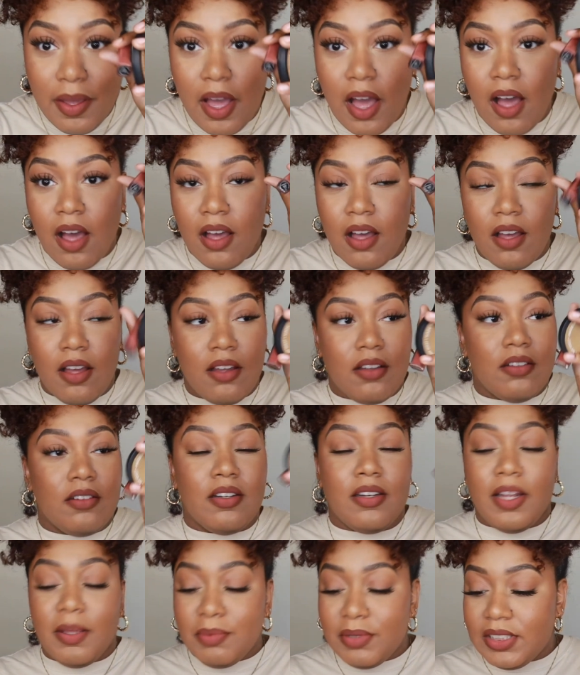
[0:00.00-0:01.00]
uh
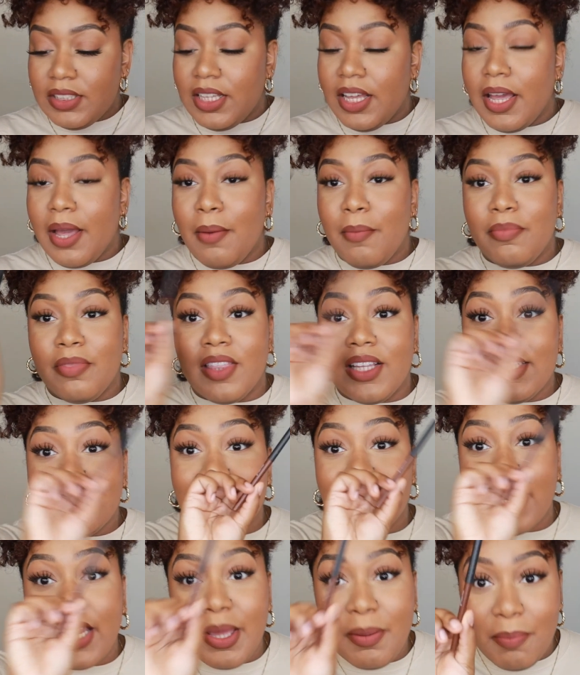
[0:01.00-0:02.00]
lipstick, this
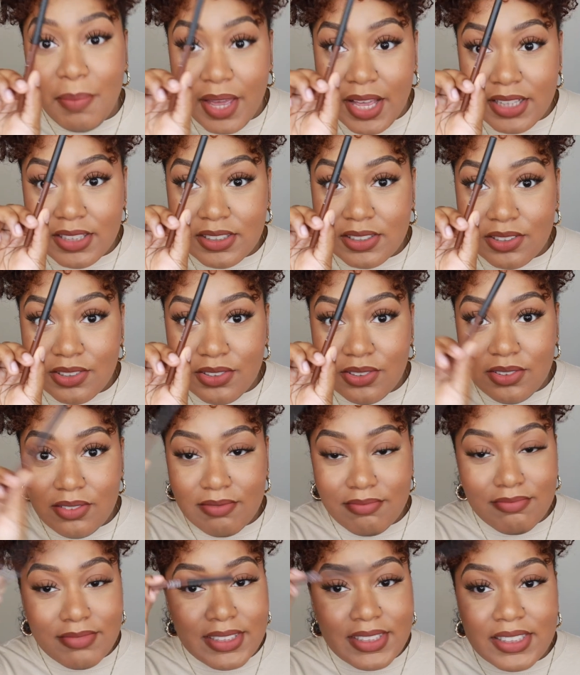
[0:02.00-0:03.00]
lip
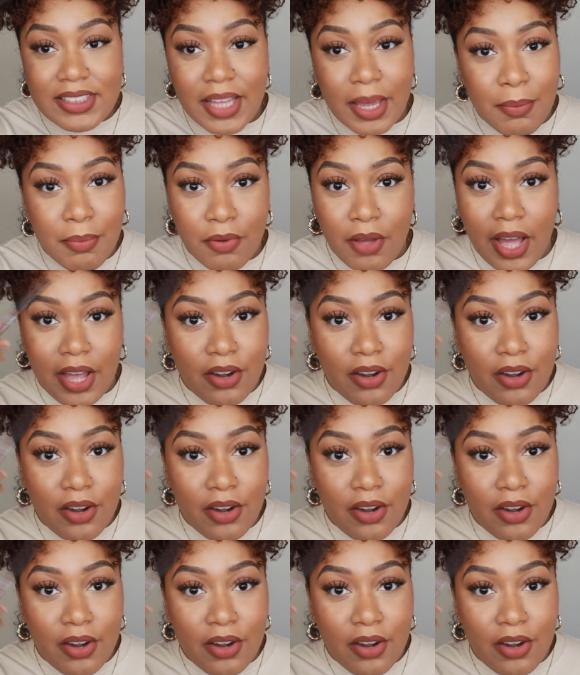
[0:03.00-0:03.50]
pencil staple,